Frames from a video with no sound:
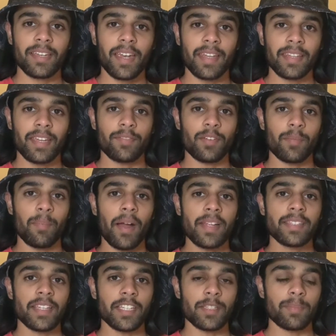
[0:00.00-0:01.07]
and that if your
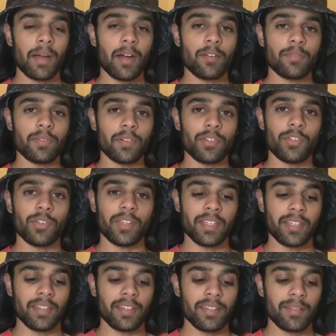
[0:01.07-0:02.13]
mindset is powerful, you
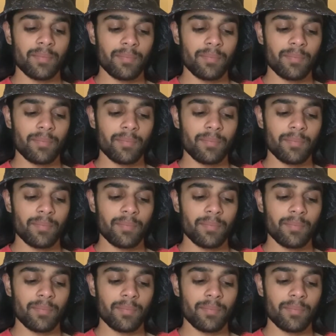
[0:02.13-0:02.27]
can